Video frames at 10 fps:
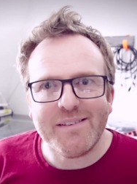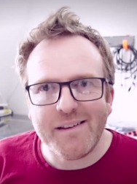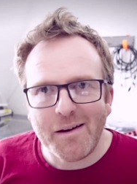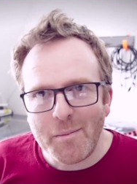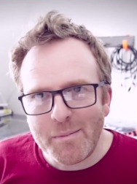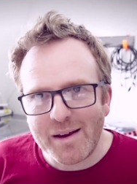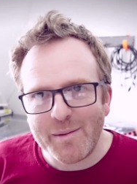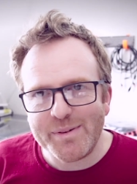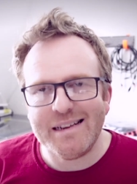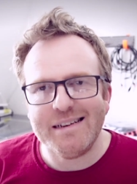some
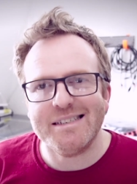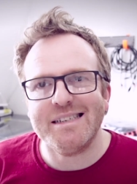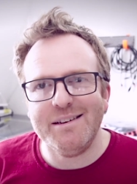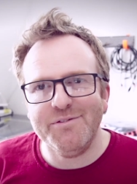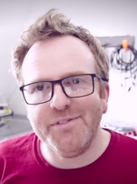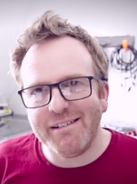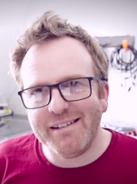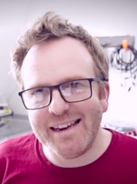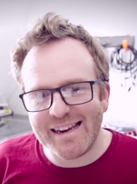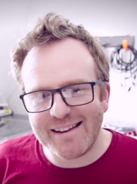potentially
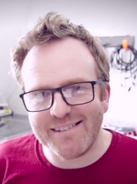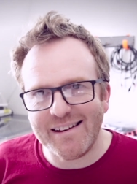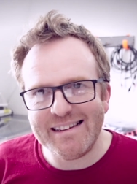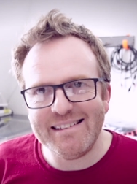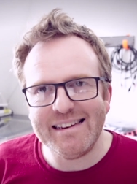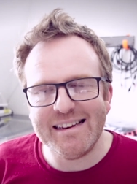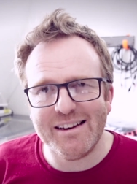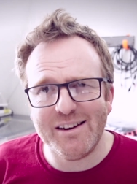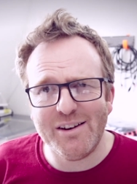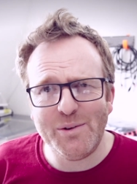very
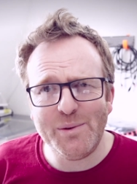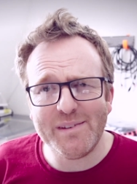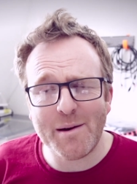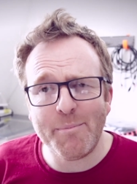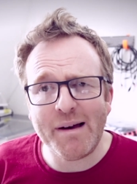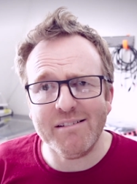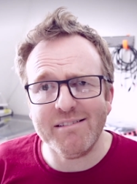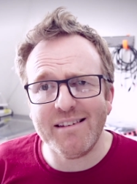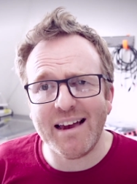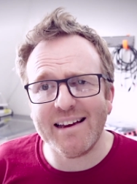exciting news
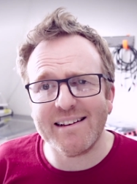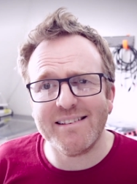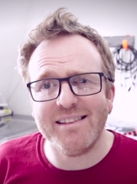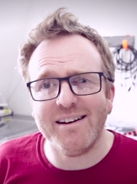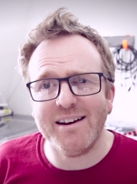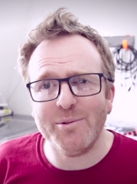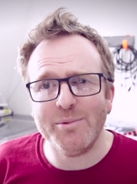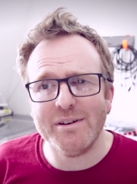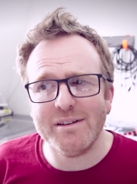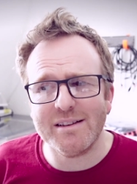about D A Cs that I
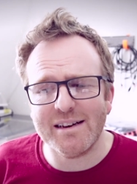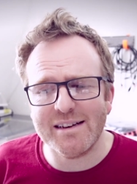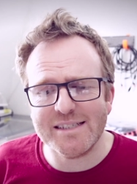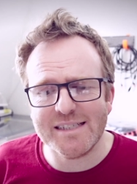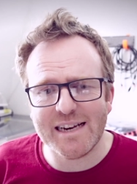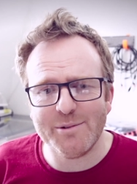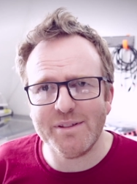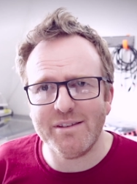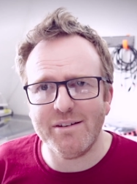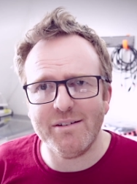will share
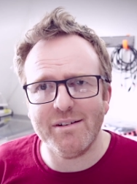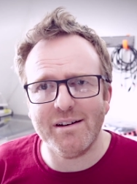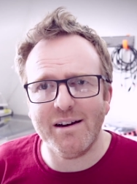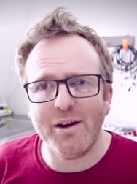with you